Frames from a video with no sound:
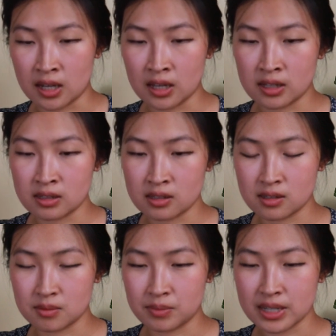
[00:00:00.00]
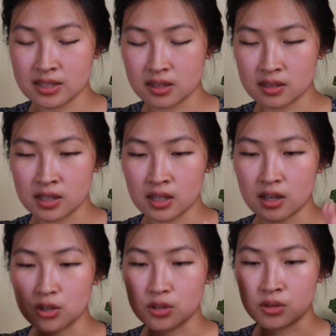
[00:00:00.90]
And
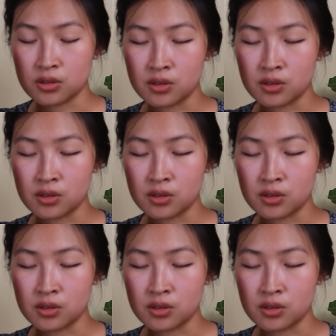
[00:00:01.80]
basically